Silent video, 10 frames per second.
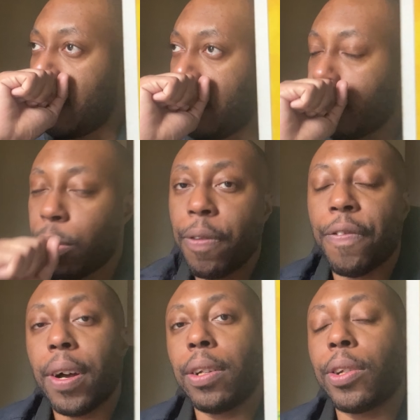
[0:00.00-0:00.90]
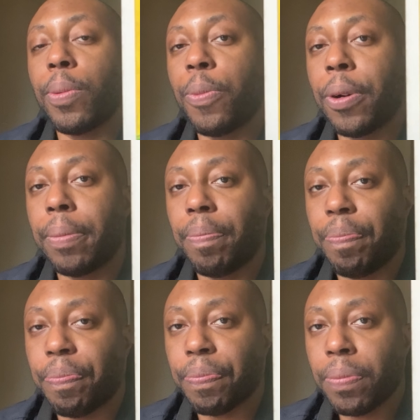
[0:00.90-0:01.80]
when you find someone,
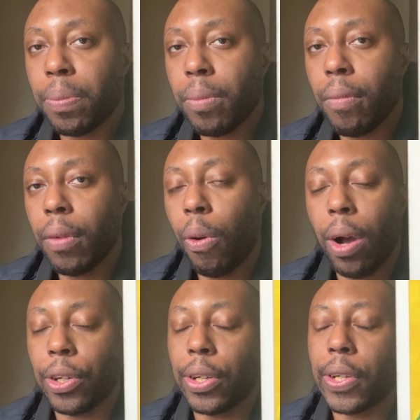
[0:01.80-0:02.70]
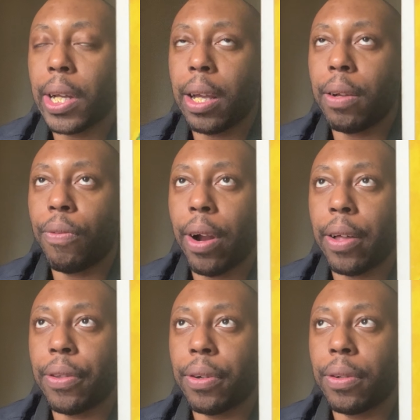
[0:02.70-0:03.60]
or I should say
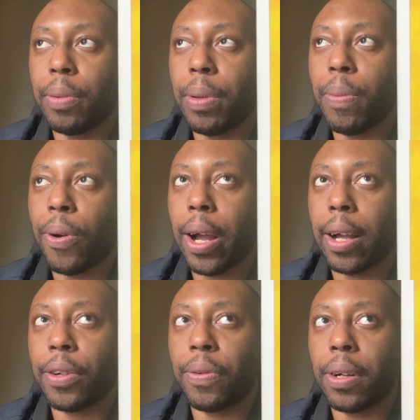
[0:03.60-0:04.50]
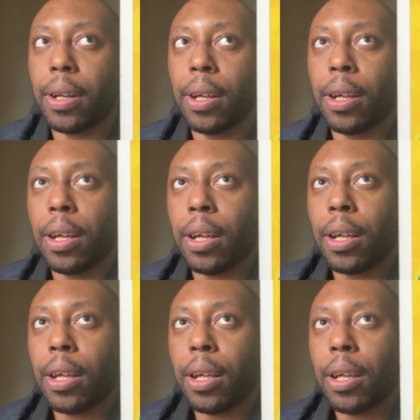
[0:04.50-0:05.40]
rather, to be more accurate,
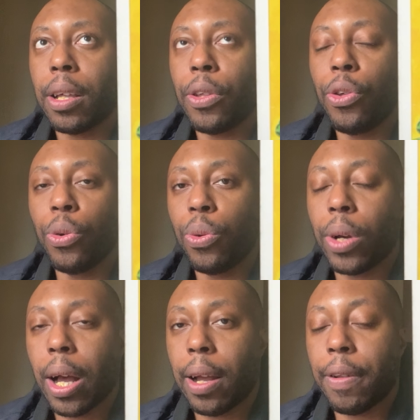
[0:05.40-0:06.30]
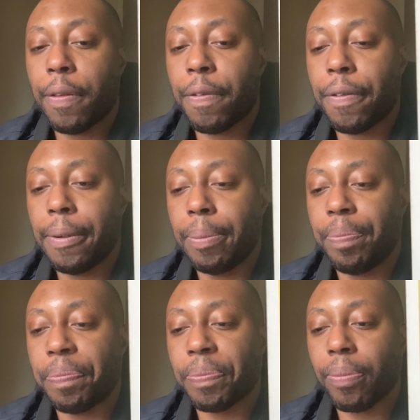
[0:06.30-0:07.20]
you kind of
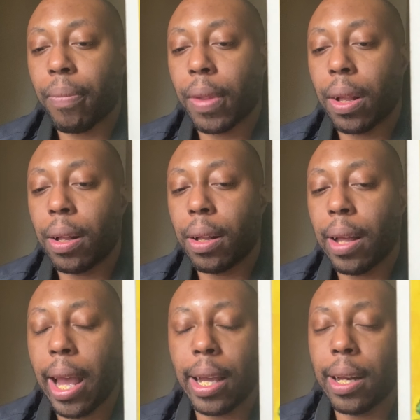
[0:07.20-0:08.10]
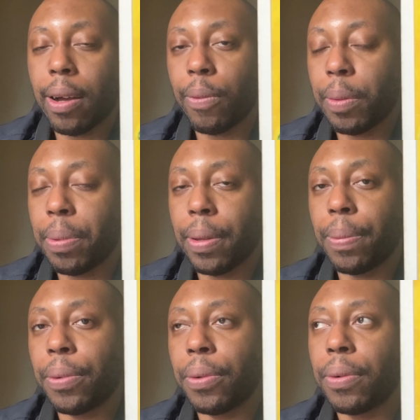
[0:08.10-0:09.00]
hanging out with
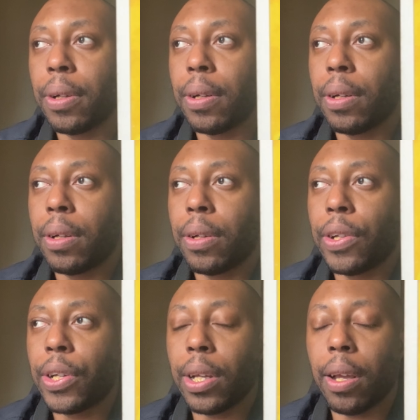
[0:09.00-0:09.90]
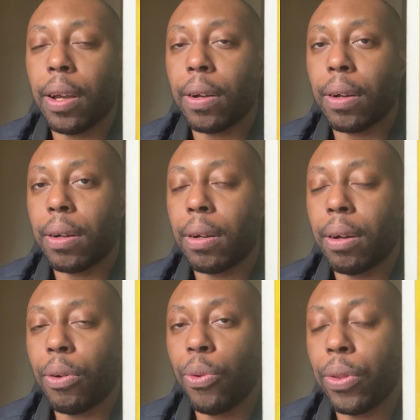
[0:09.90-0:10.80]
people, seeing
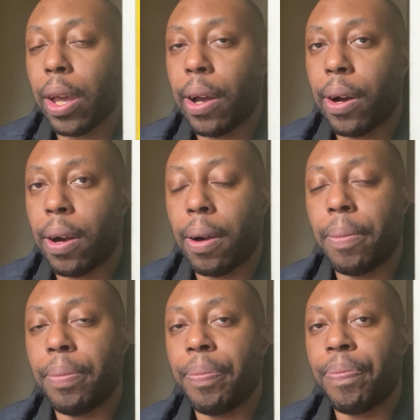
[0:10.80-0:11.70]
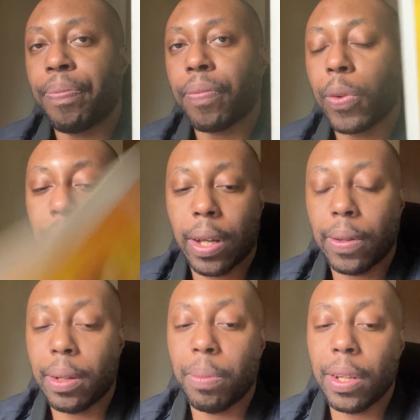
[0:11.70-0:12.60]
who they are without
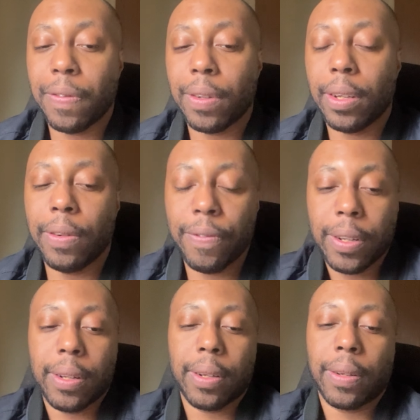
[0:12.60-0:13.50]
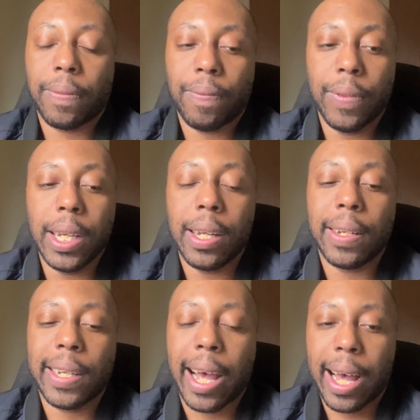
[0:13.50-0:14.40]
them even needing
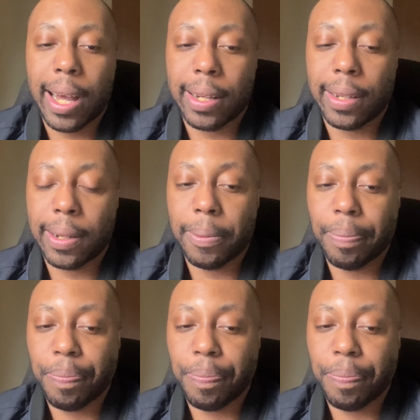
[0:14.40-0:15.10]
to ask.